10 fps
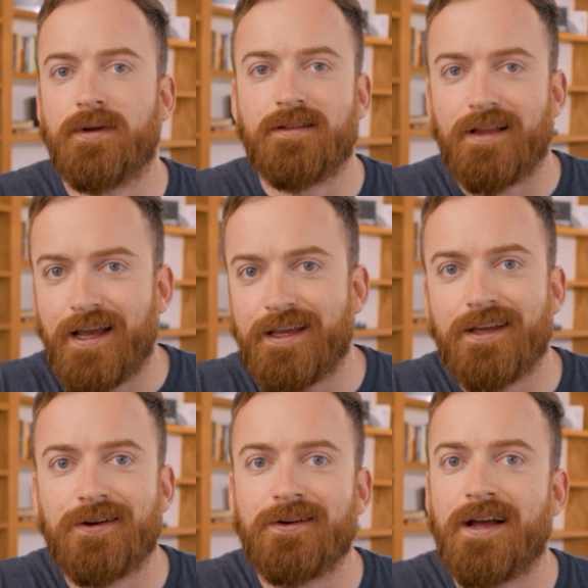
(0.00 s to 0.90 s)
we like
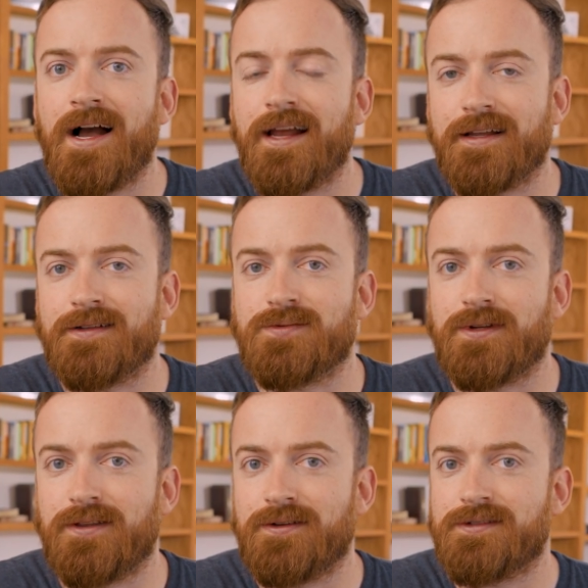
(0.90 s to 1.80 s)
it or not, it's
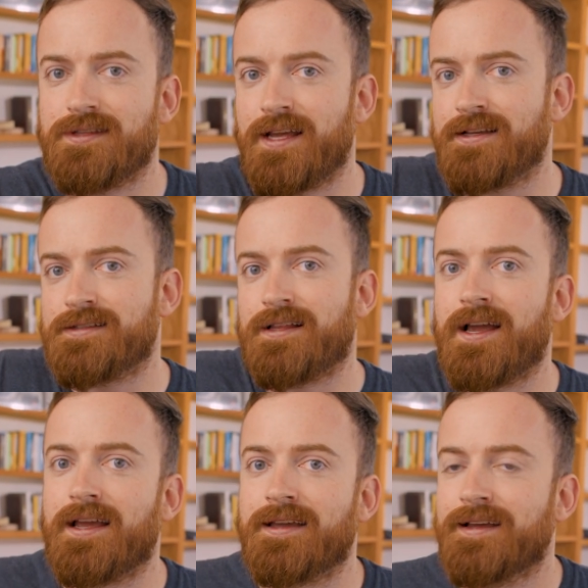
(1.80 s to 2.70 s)
one of those things
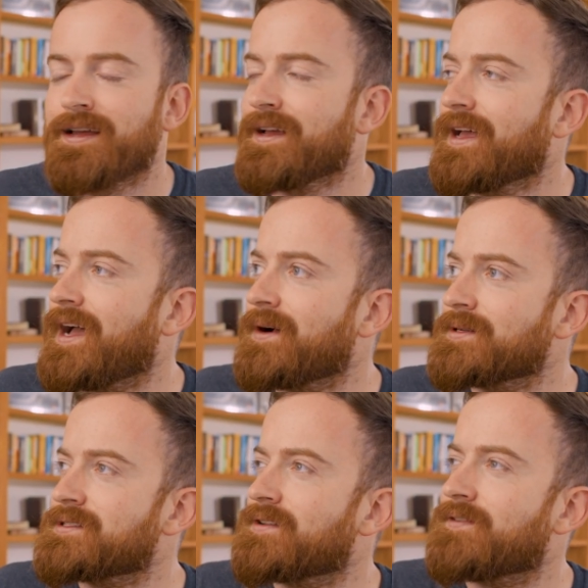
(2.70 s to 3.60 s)
like,
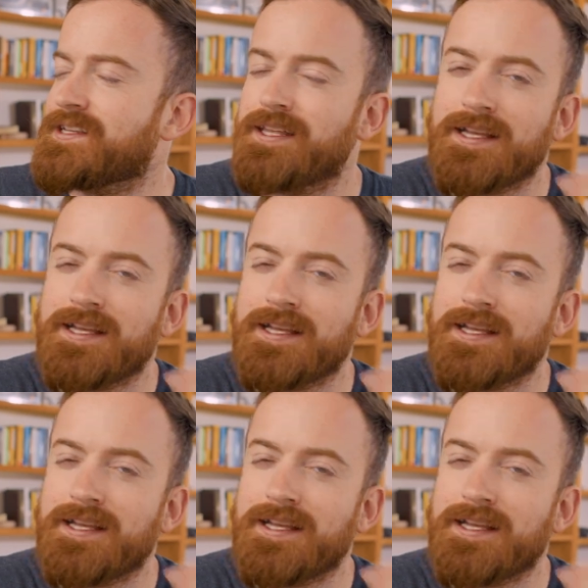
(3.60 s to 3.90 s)
what's the phrase? I